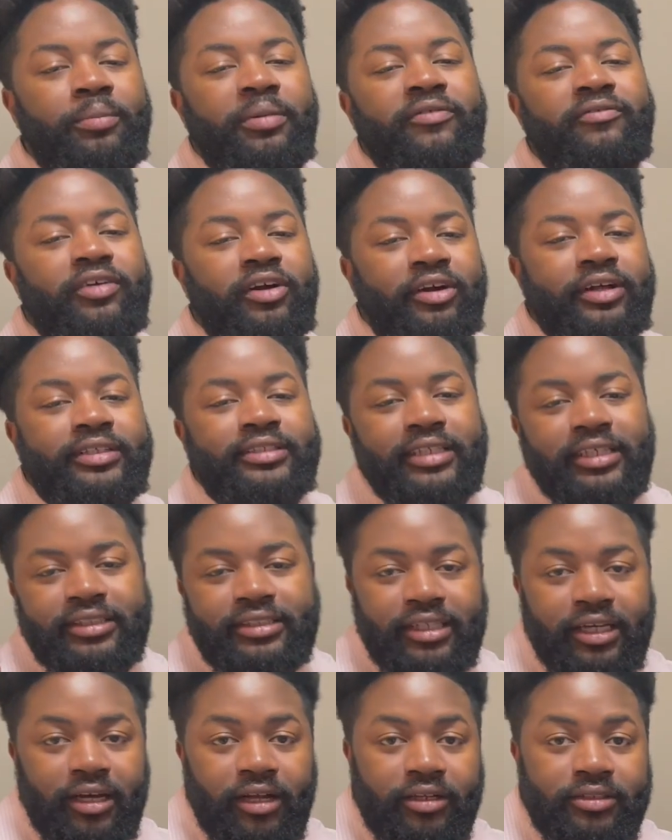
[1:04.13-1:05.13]
to be very
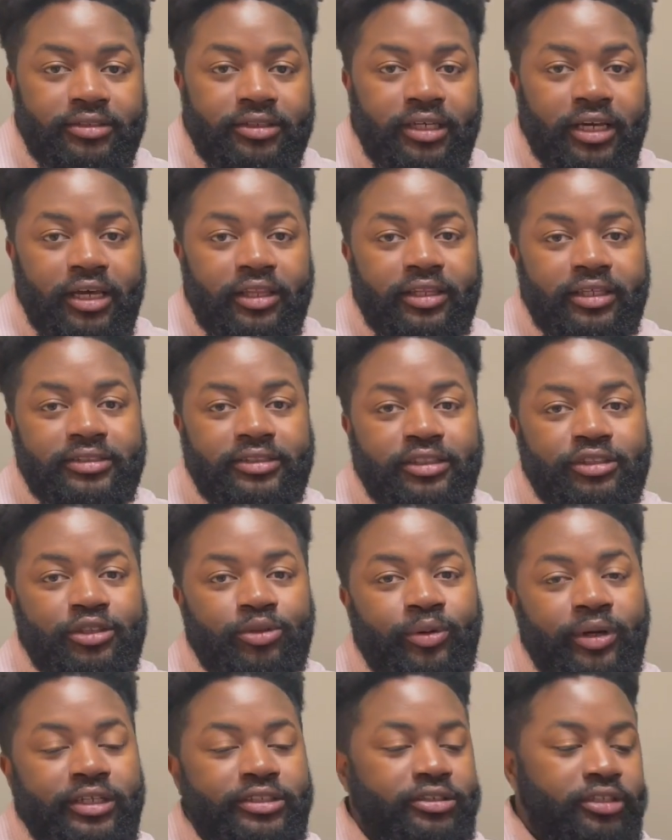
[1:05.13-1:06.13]
detailed in this
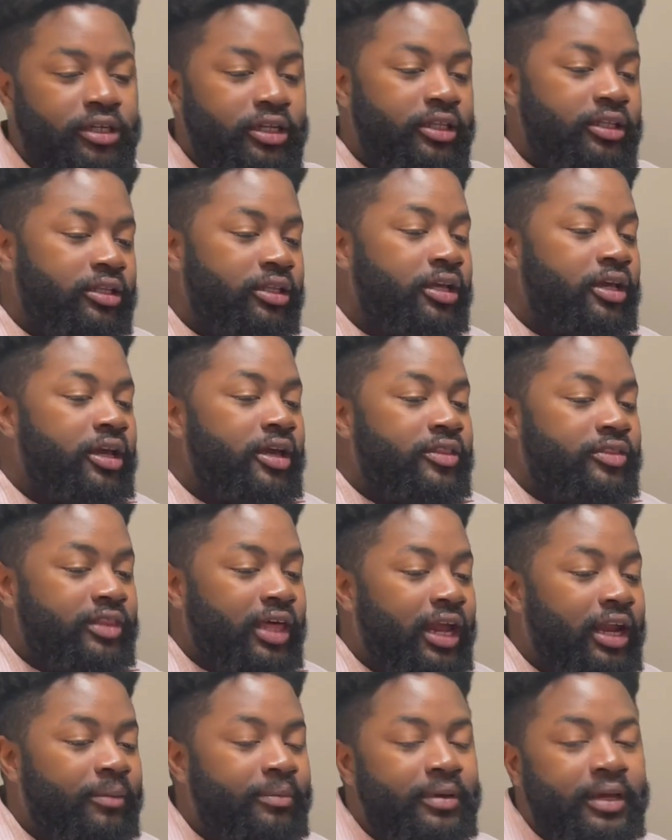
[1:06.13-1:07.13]
situation, and
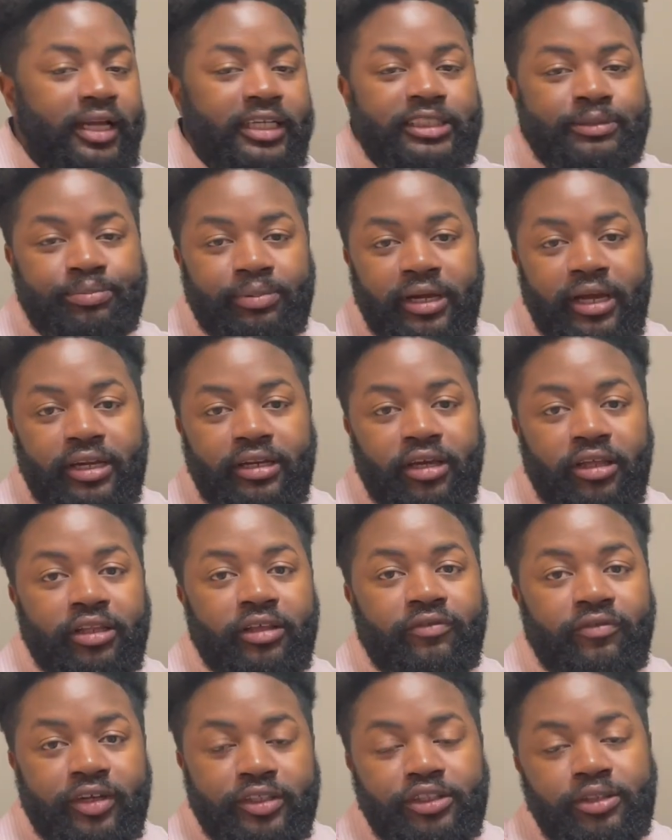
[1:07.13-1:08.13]
that'll be explained on the
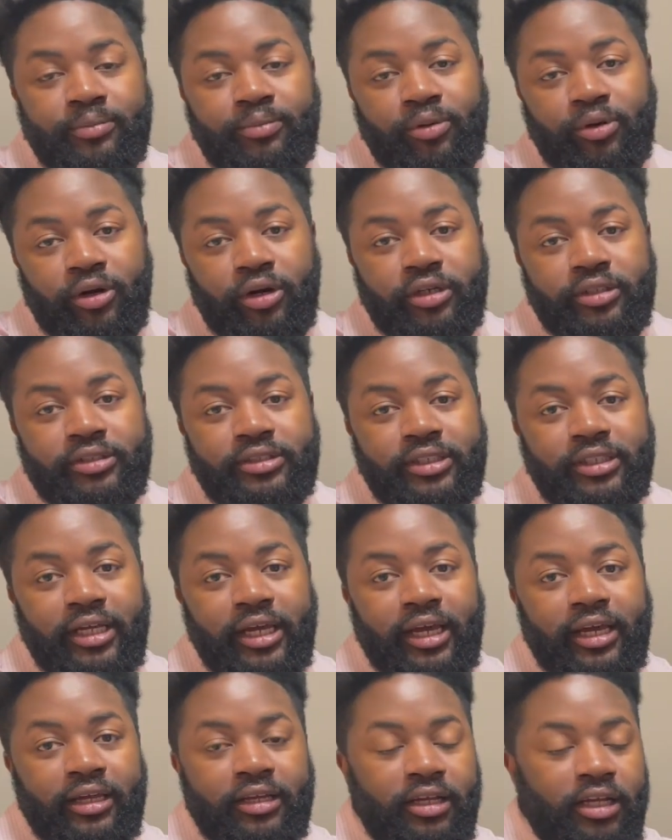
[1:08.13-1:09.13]
vision board
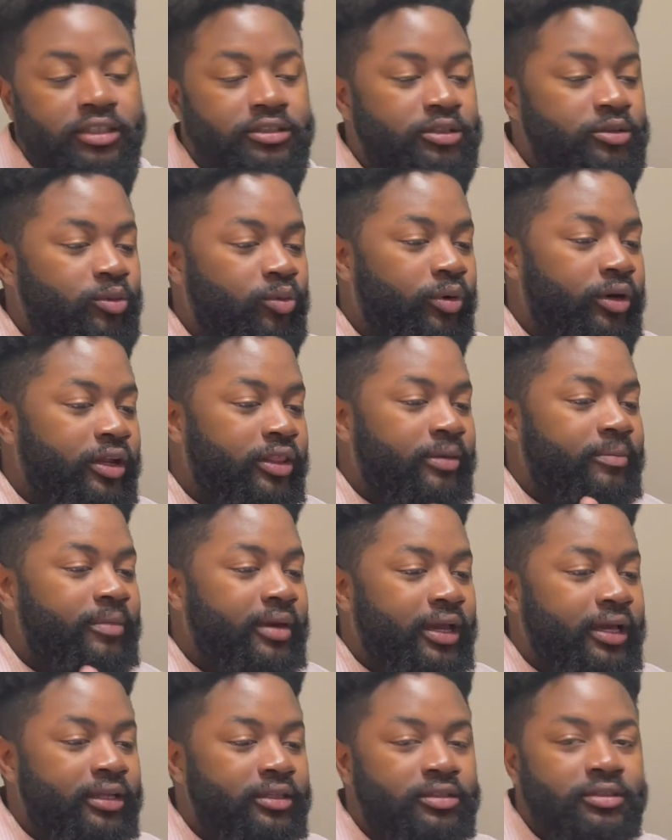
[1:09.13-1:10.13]
today. It's one of the
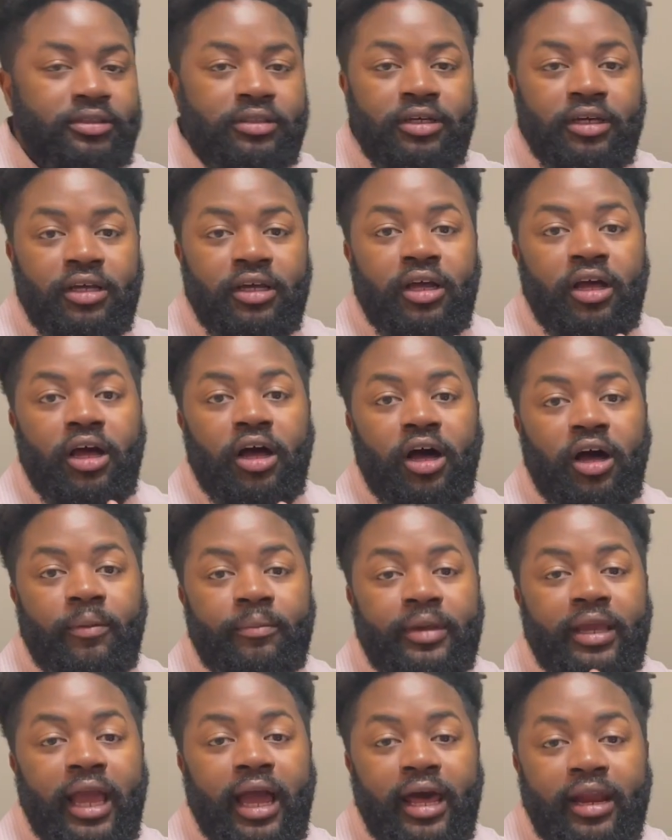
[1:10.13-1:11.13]
main
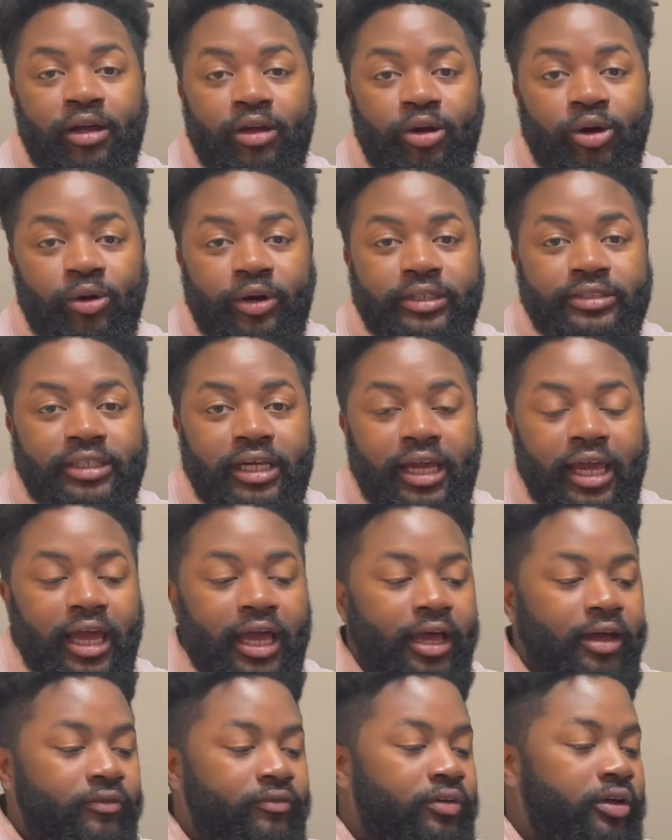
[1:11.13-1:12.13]
categories I
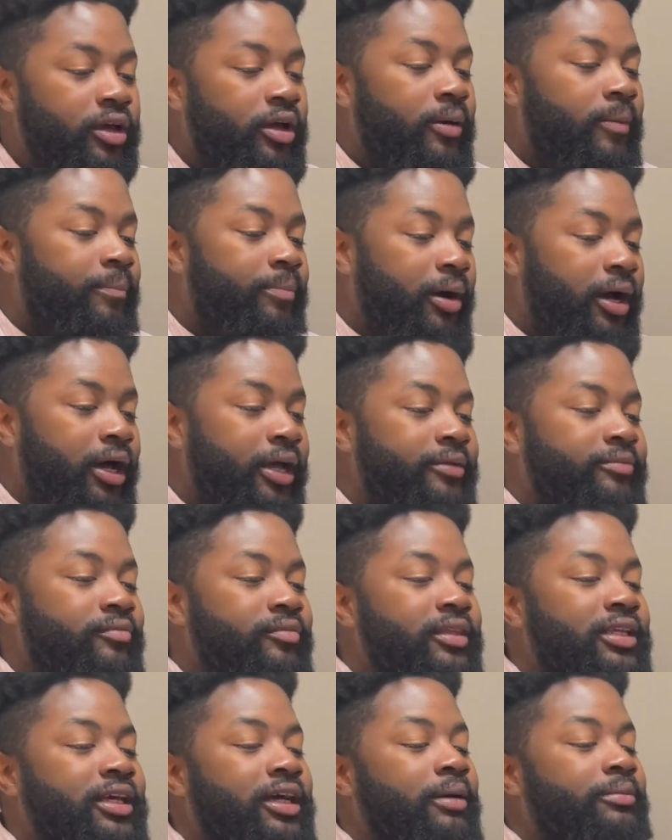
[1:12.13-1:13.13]
have.
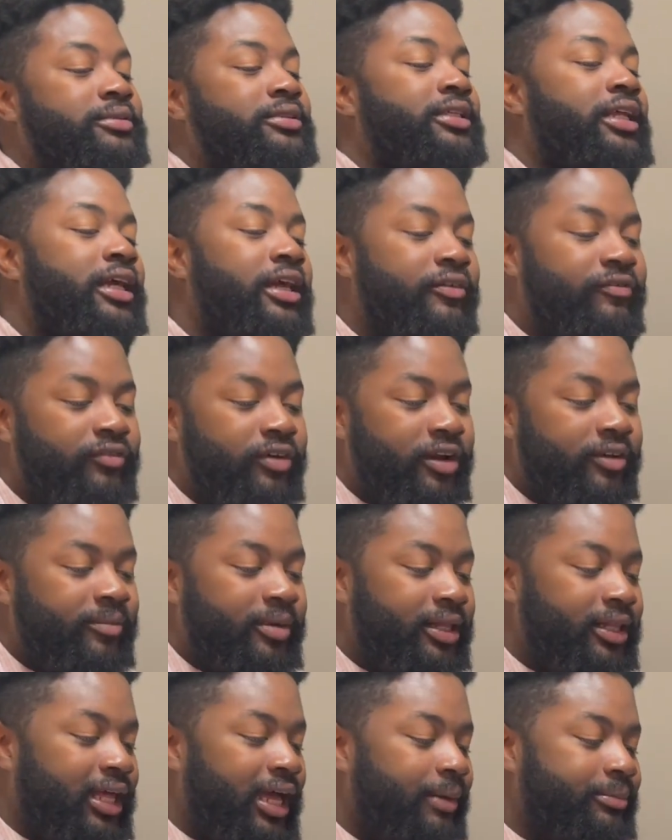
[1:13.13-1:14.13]
But I'm sitting in front of
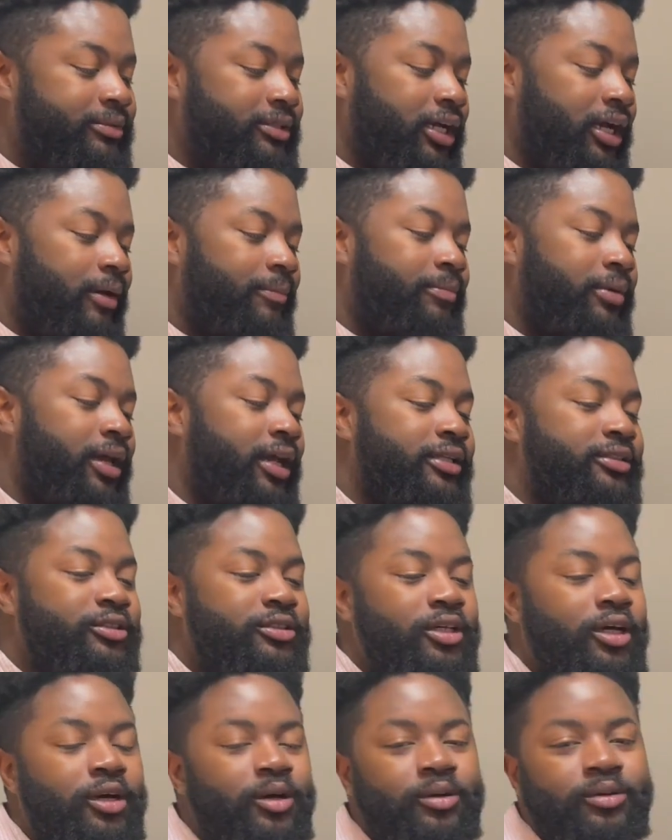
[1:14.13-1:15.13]
my laptop, and
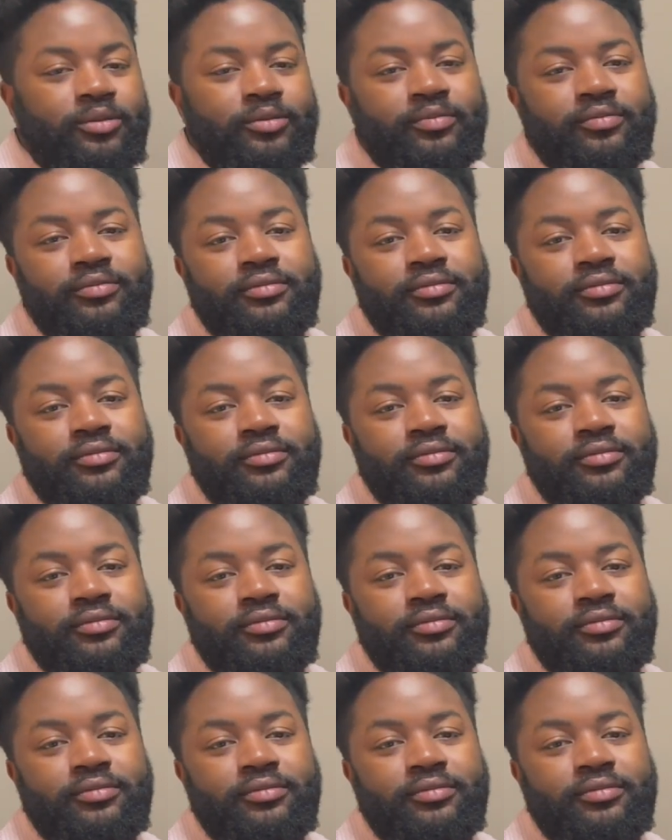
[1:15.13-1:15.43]
so